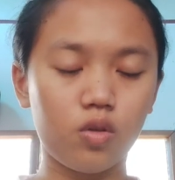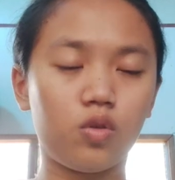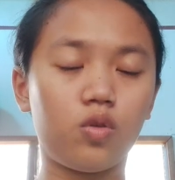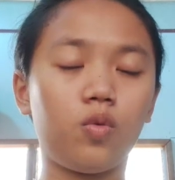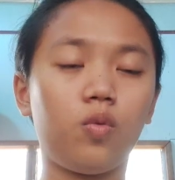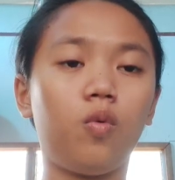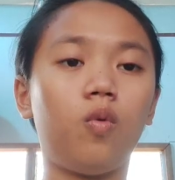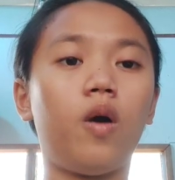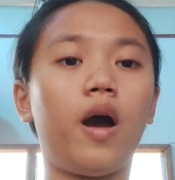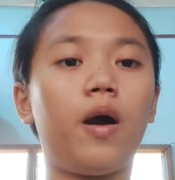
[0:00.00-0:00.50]

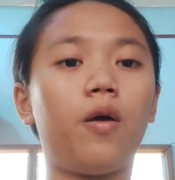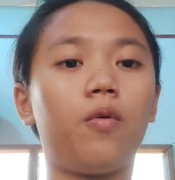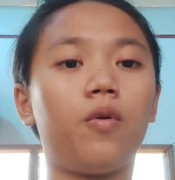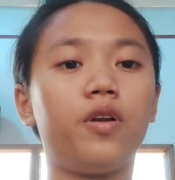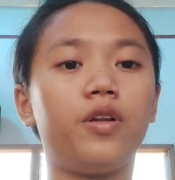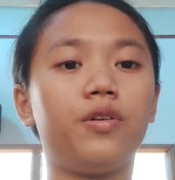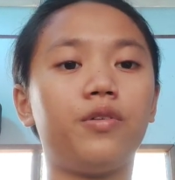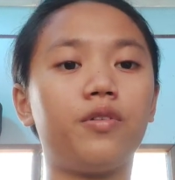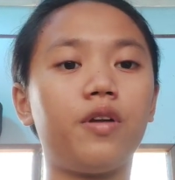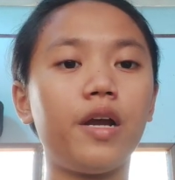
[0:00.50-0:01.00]
to
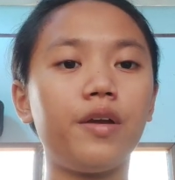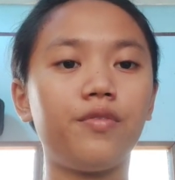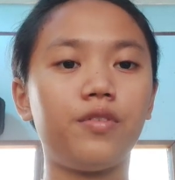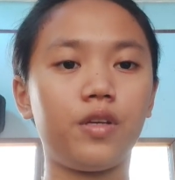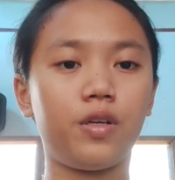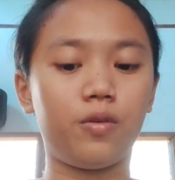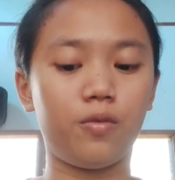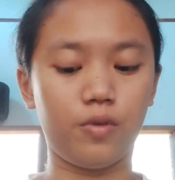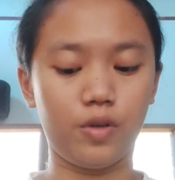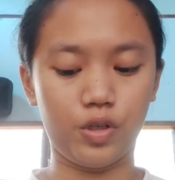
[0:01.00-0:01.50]
our derived
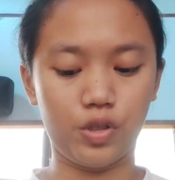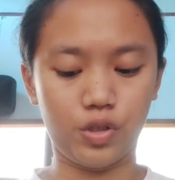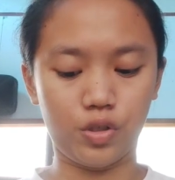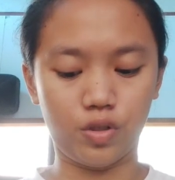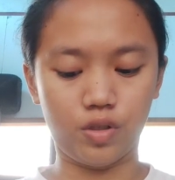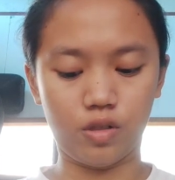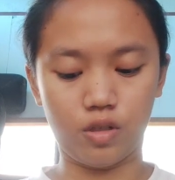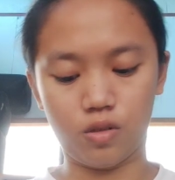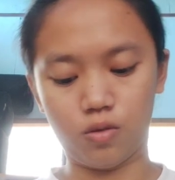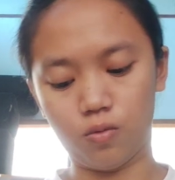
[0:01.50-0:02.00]

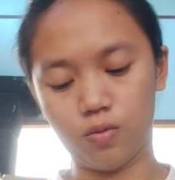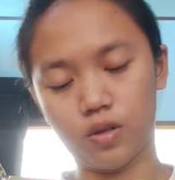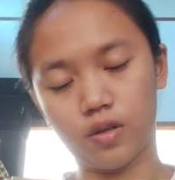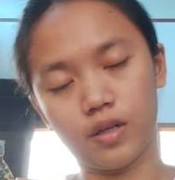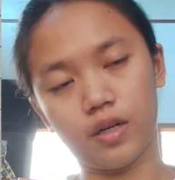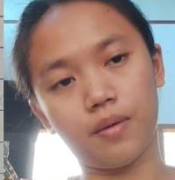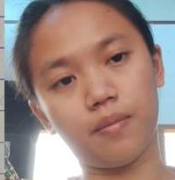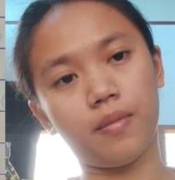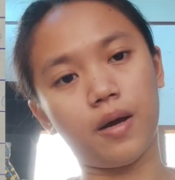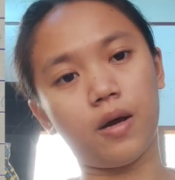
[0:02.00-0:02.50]
equation, it will
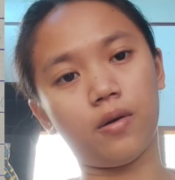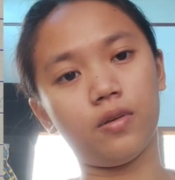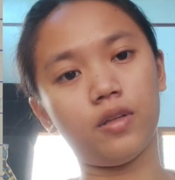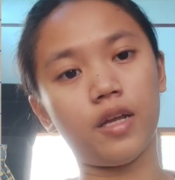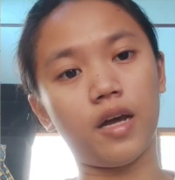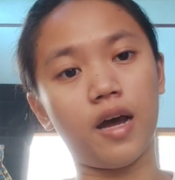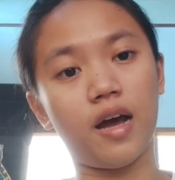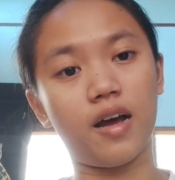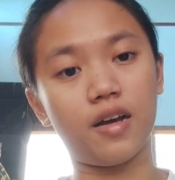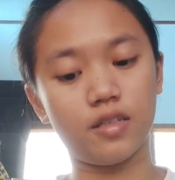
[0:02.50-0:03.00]
come out
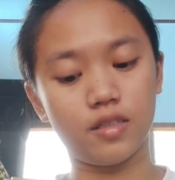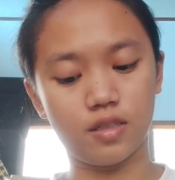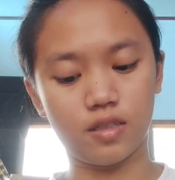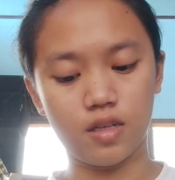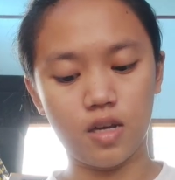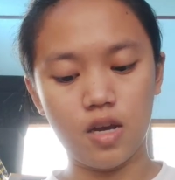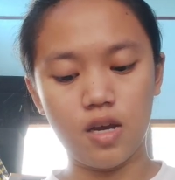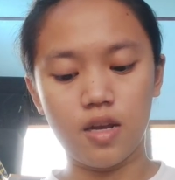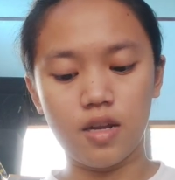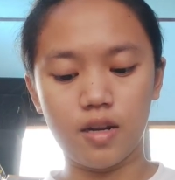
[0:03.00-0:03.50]

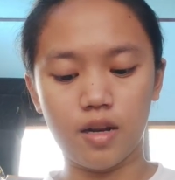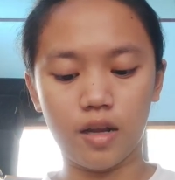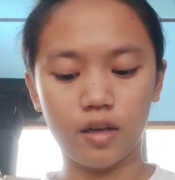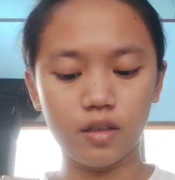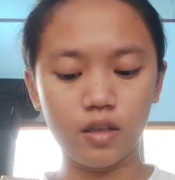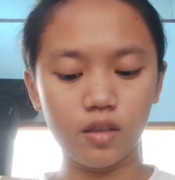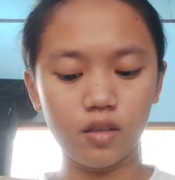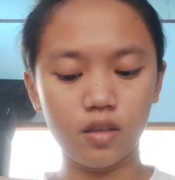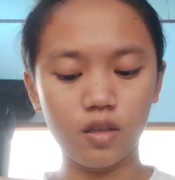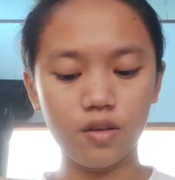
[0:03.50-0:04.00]
as
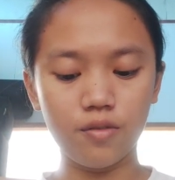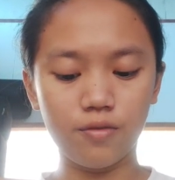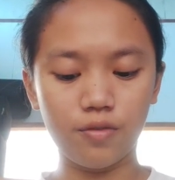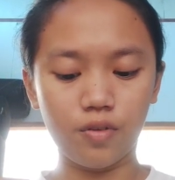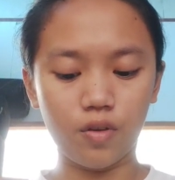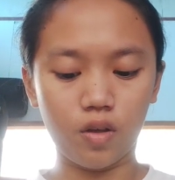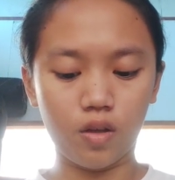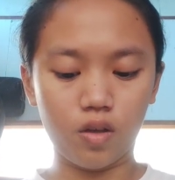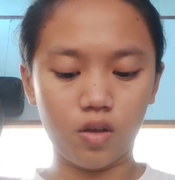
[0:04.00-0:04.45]
negative